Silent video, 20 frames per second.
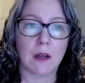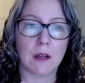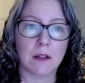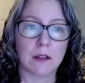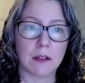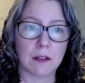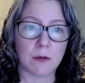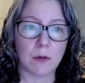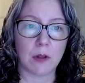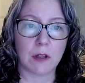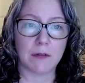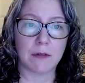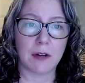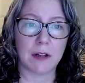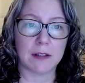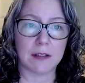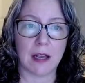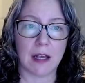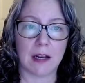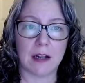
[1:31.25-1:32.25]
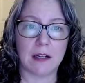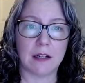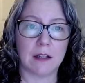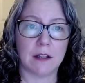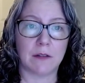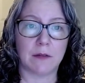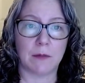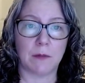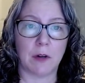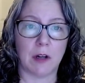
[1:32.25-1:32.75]
disqualifies candidates
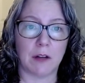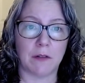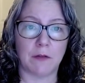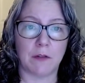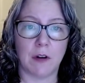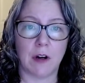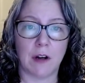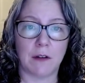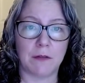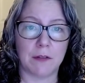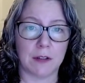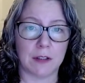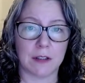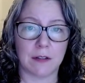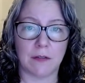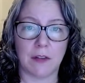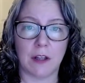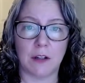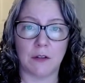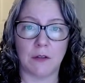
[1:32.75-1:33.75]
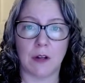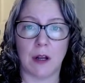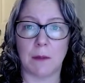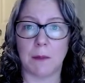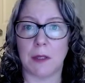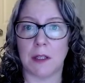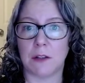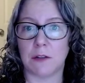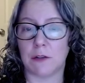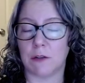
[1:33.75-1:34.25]
from running for office if they do not
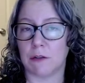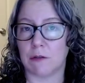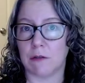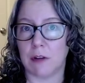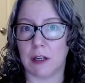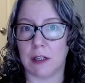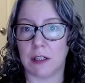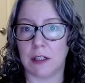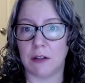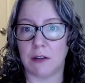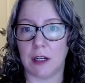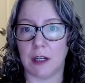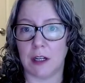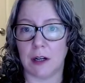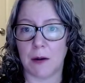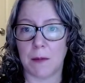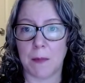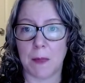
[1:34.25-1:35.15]
meet certain criteria.